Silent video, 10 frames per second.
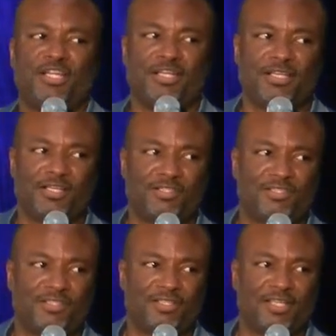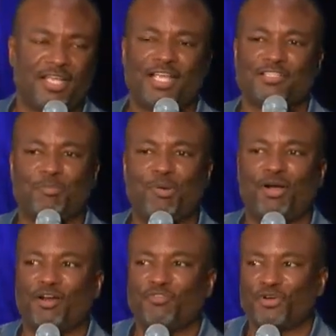in this is a
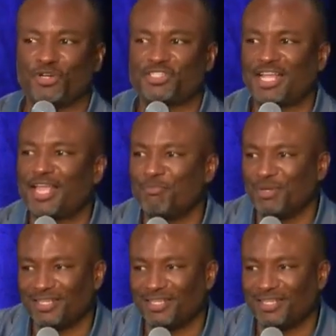part of your assignment.